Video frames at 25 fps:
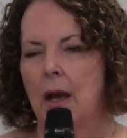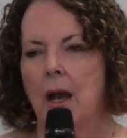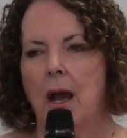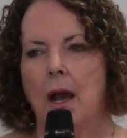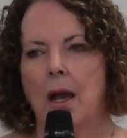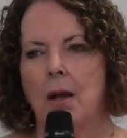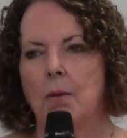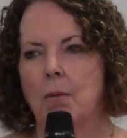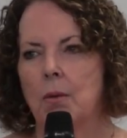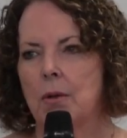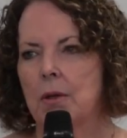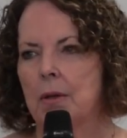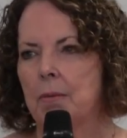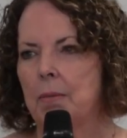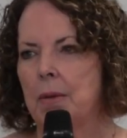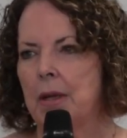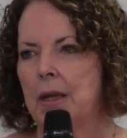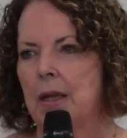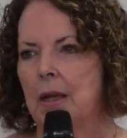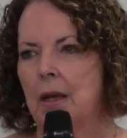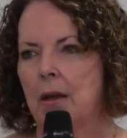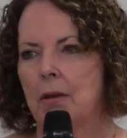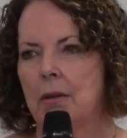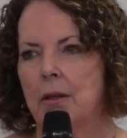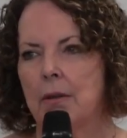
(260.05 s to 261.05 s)
I want to
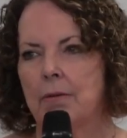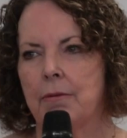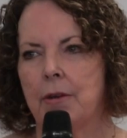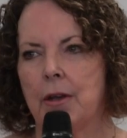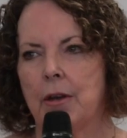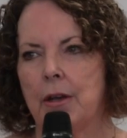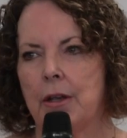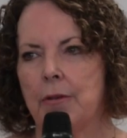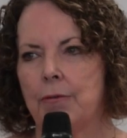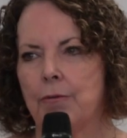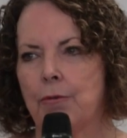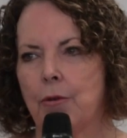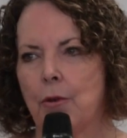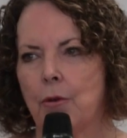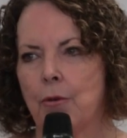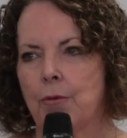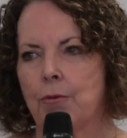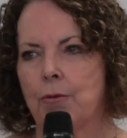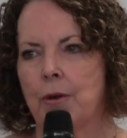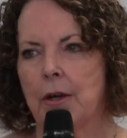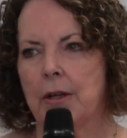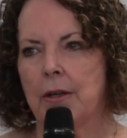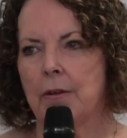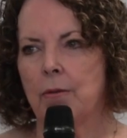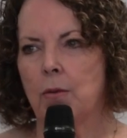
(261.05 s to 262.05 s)
be on the very
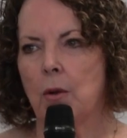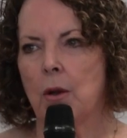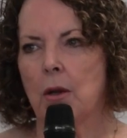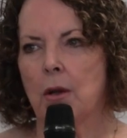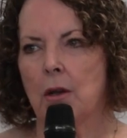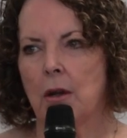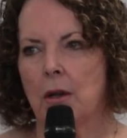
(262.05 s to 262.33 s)
forefront of what